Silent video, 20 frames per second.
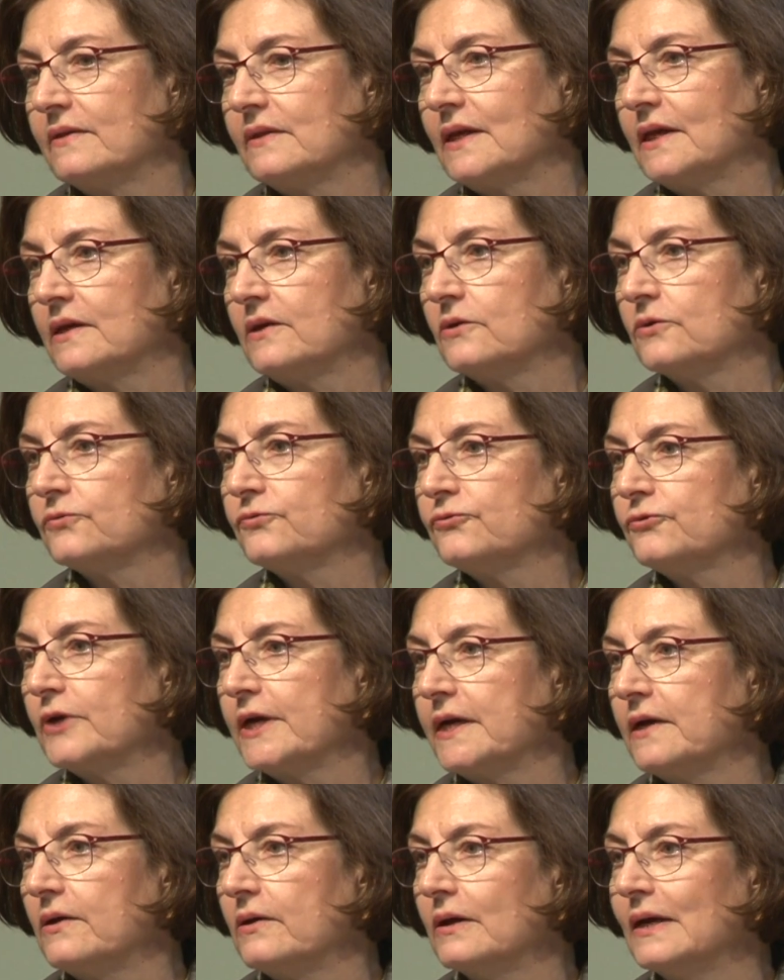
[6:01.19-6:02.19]
they are
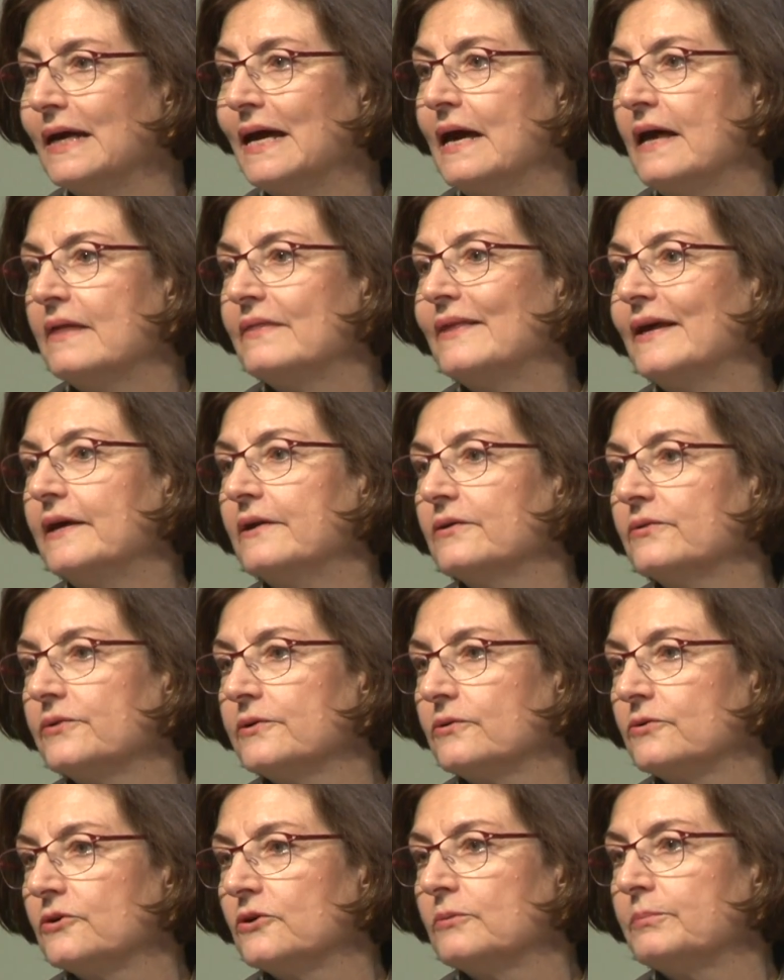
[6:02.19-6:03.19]
frail, they are the
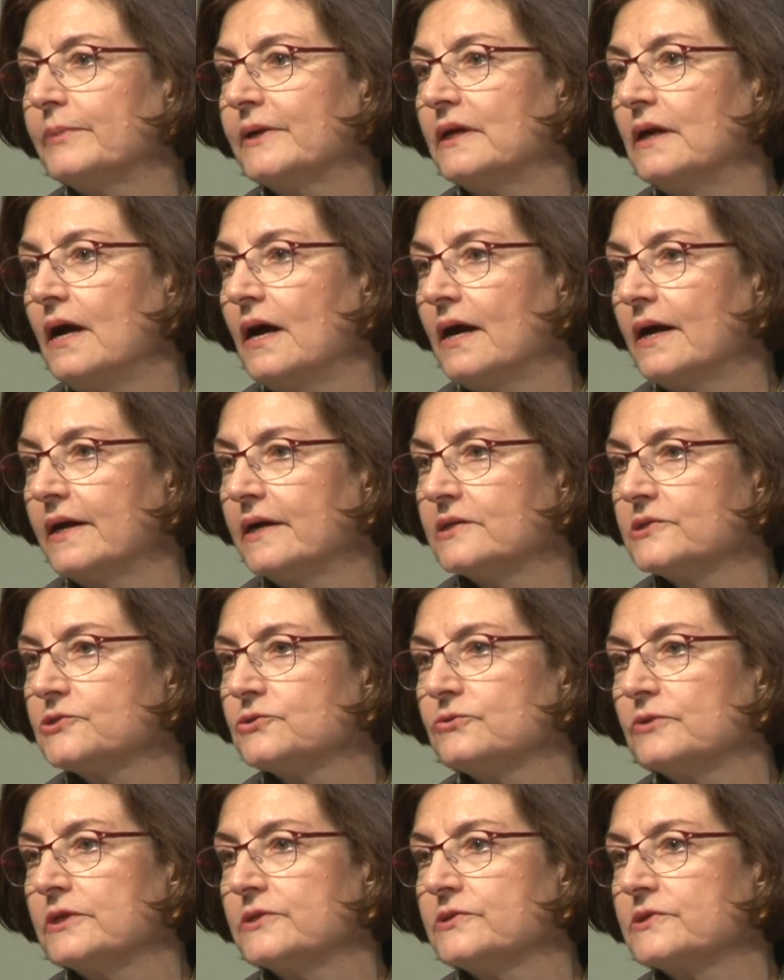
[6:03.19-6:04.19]
group at highest
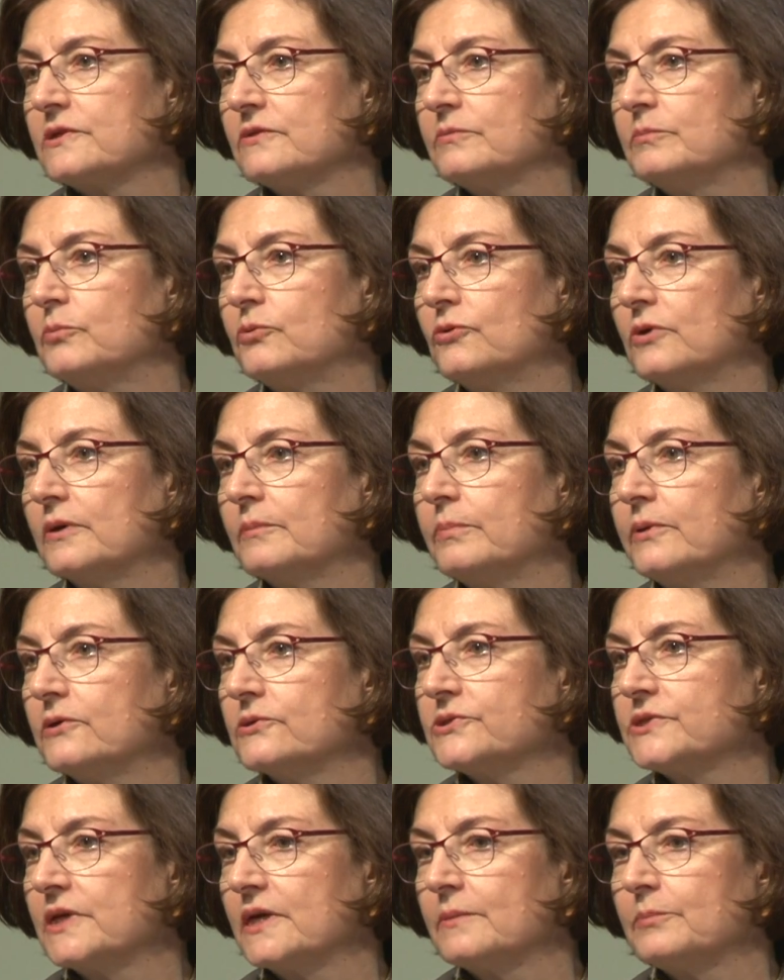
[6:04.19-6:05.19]
risk of poor
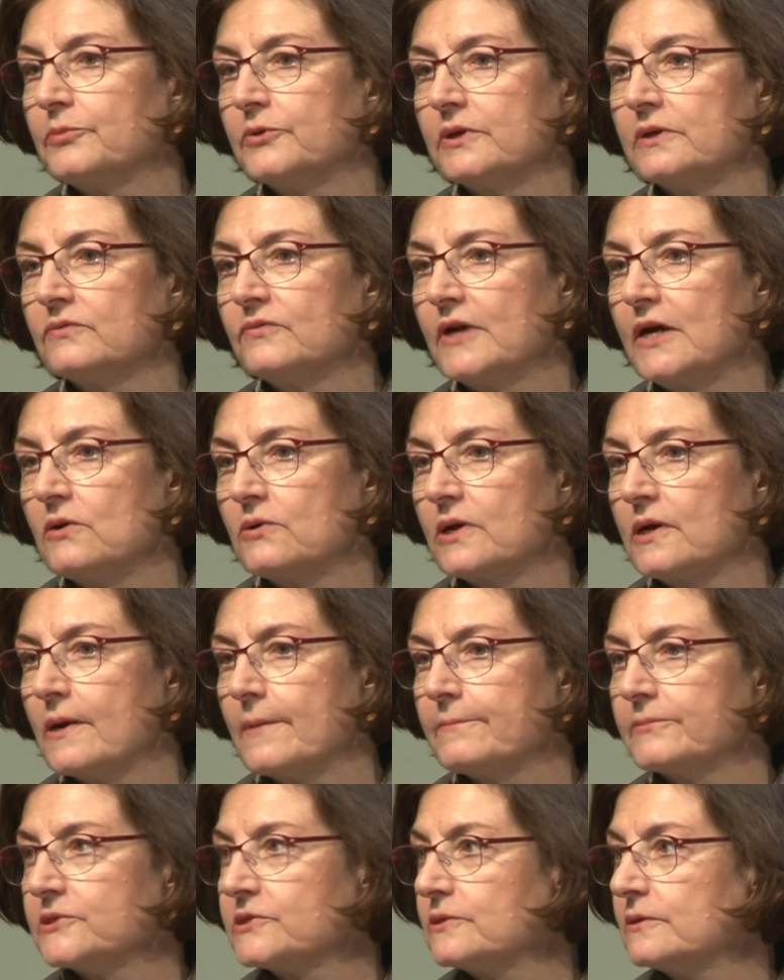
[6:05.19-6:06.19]
postoperative
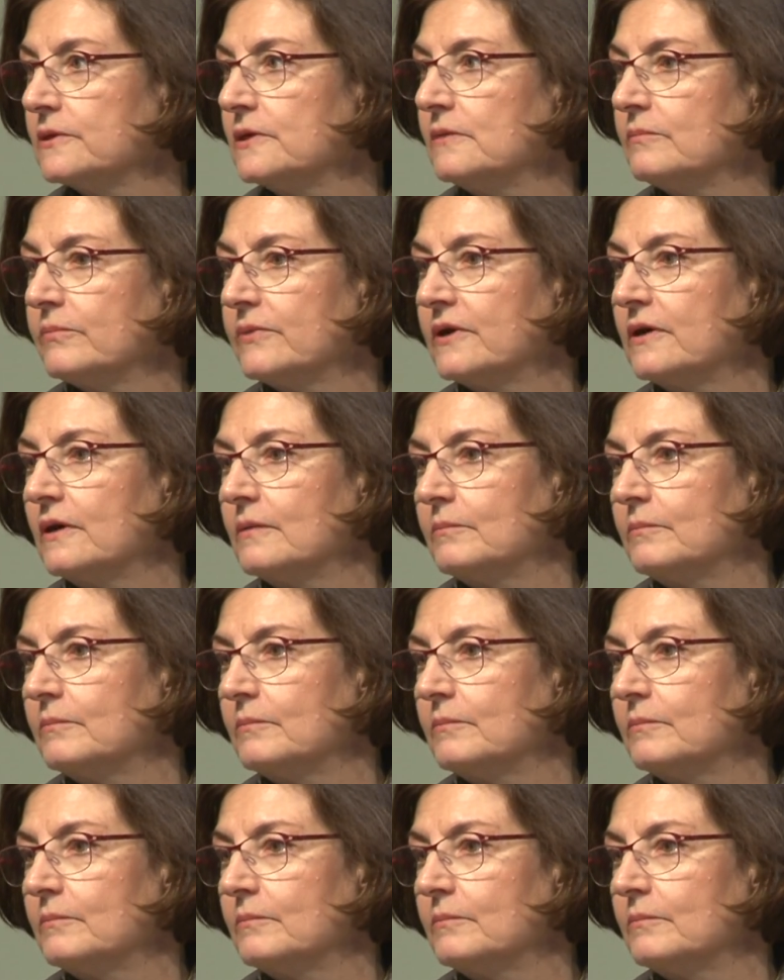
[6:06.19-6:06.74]
outcomes by,